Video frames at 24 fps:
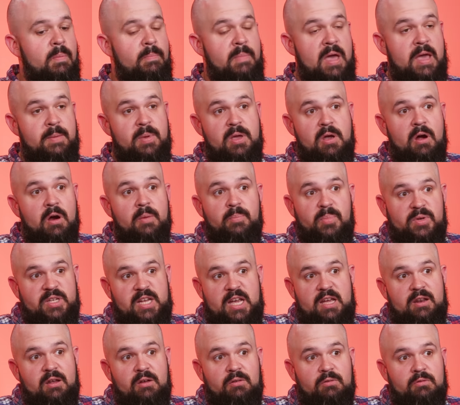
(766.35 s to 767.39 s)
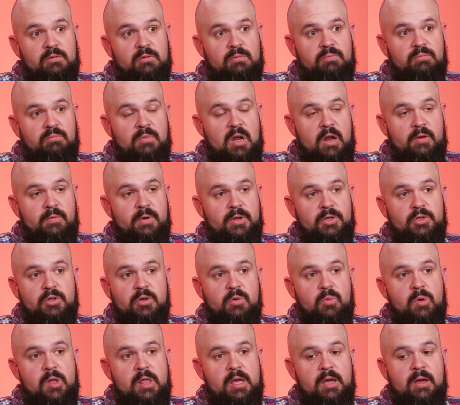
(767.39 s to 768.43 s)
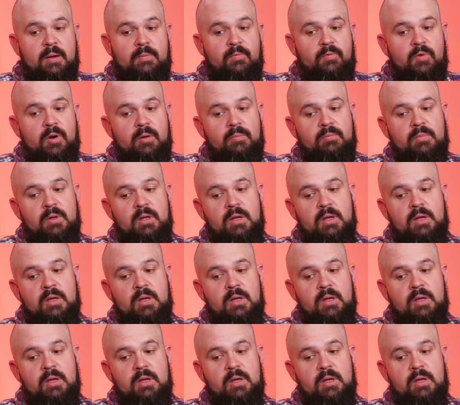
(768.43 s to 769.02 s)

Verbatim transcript: maybe aren't potatoes. I'm not really sure where they come from.